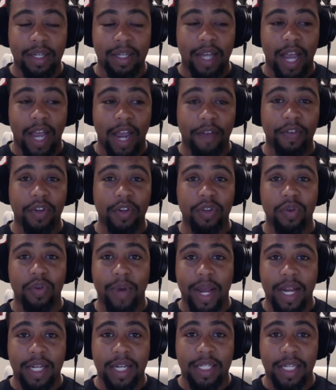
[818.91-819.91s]
after you
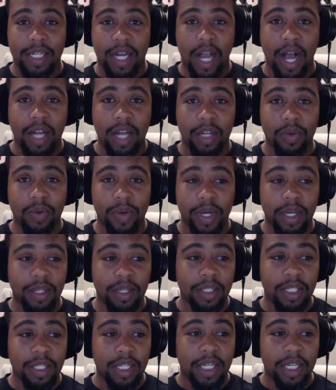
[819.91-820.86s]
ran into Kalarel.